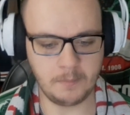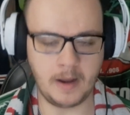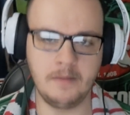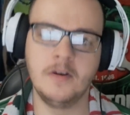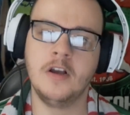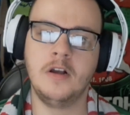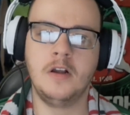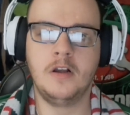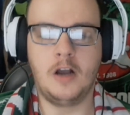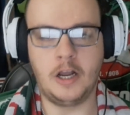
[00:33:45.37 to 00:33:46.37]
But
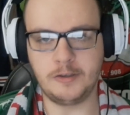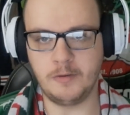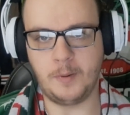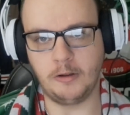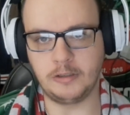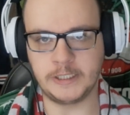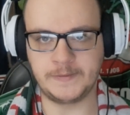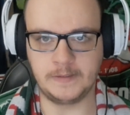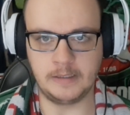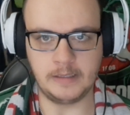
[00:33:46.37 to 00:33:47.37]
I do apologise
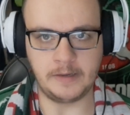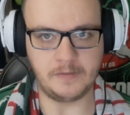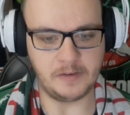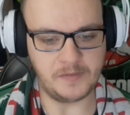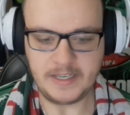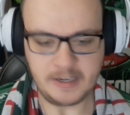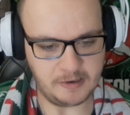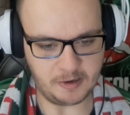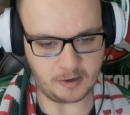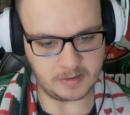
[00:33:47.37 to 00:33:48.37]
for the length of the
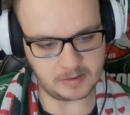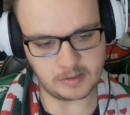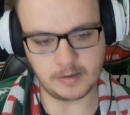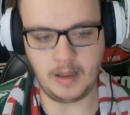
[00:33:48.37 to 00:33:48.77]
video, guys.